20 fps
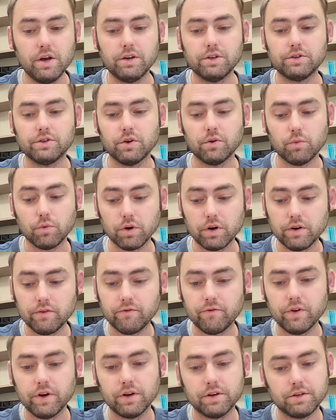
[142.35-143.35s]
So we're going
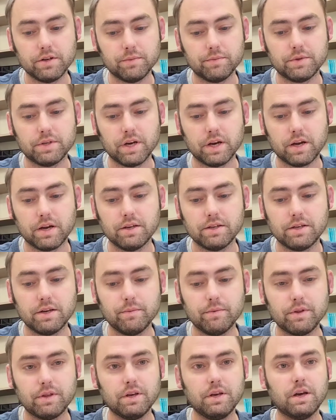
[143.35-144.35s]
to finish up 2
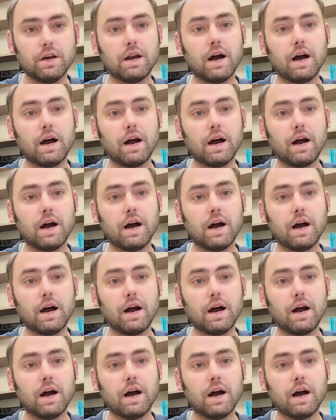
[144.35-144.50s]
Timothy,